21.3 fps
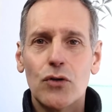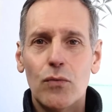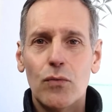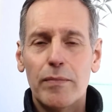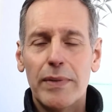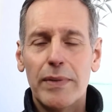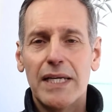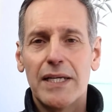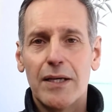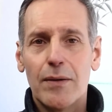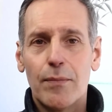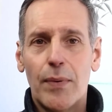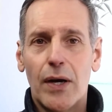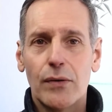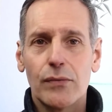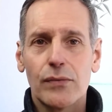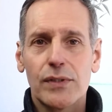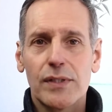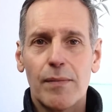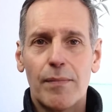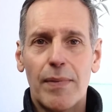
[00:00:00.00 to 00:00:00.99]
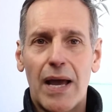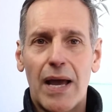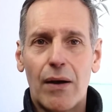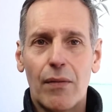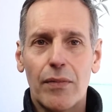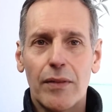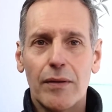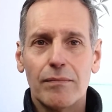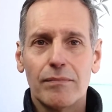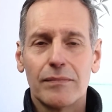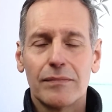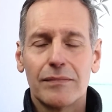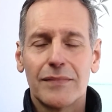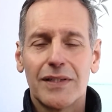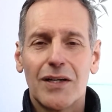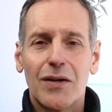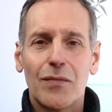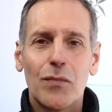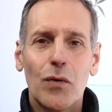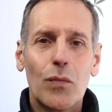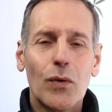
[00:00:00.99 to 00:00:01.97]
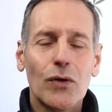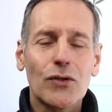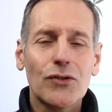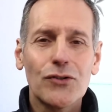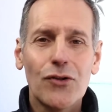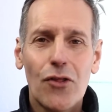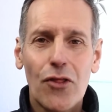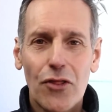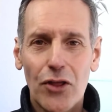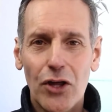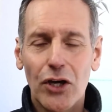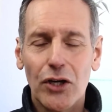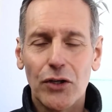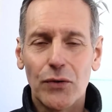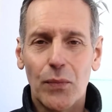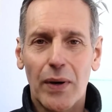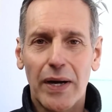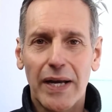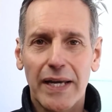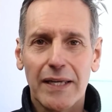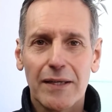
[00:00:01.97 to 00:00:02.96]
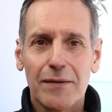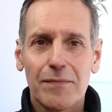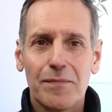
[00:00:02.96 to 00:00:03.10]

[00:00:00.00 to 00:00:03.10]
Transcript: media posts about them. But what's the third way?